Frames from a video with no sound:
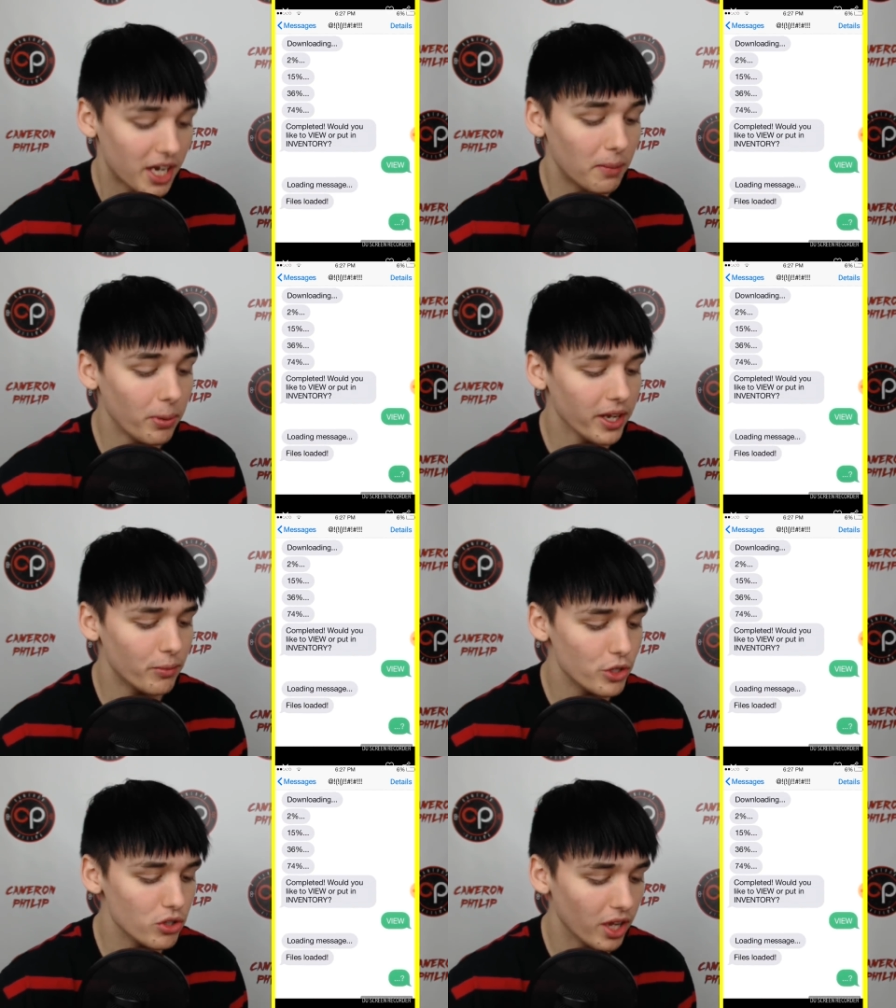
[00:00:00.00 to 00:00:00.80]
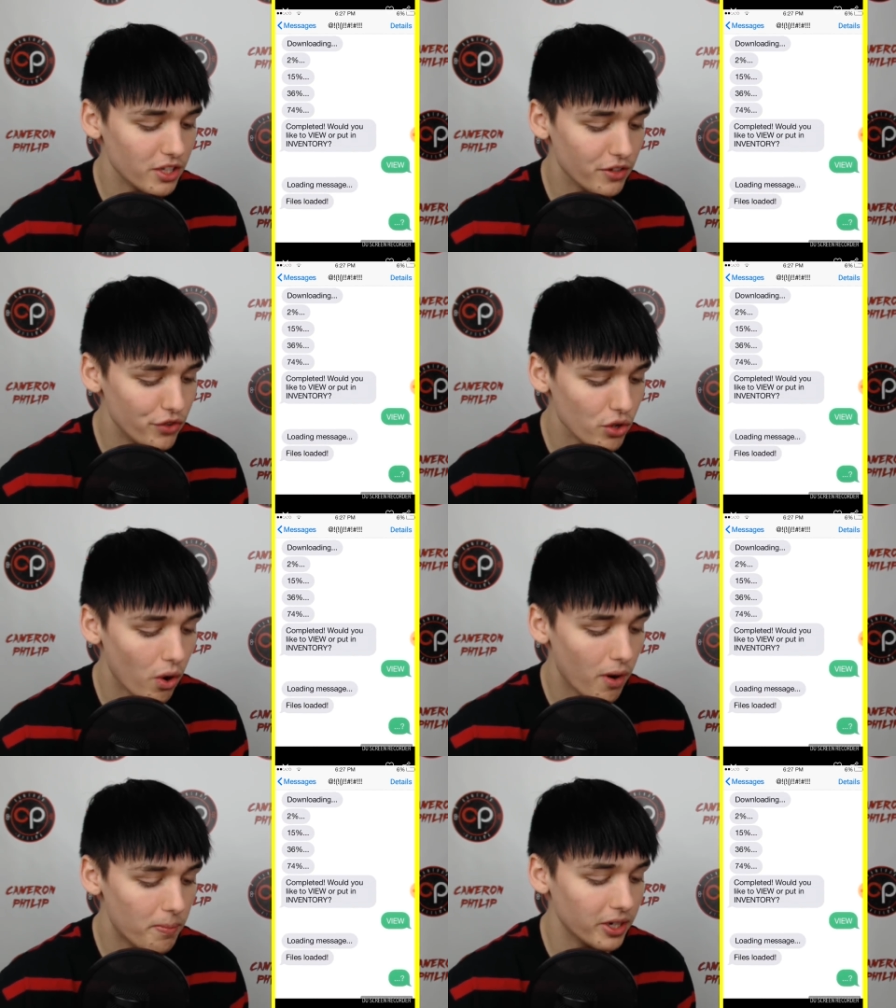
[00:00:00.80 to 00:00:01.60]
Completed. Would you like to view
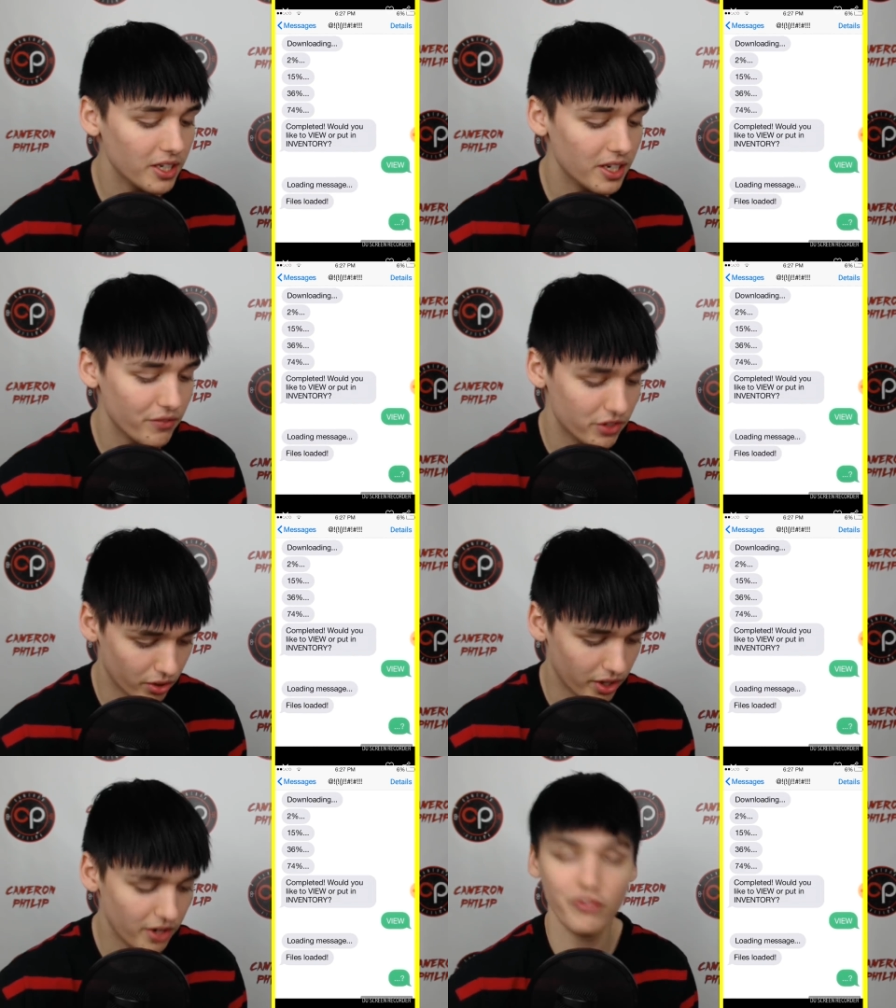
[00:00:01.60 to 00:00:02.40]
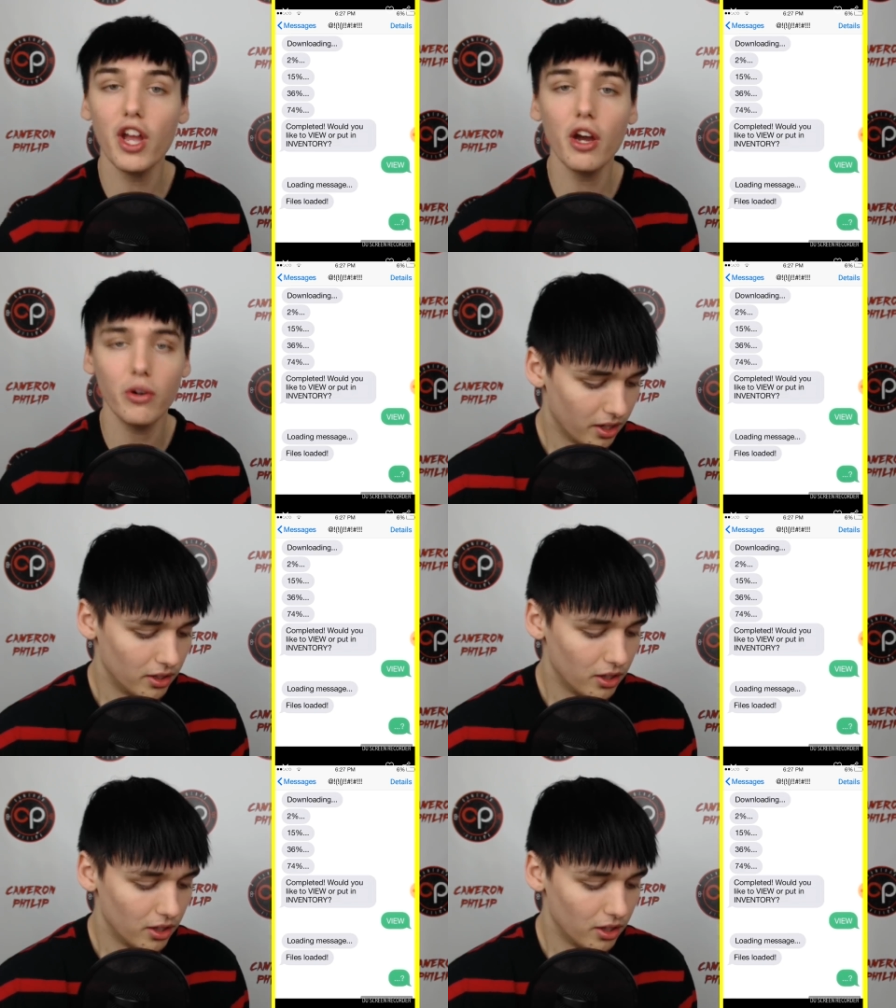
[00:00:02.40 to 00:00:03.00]
or put in inventory? View!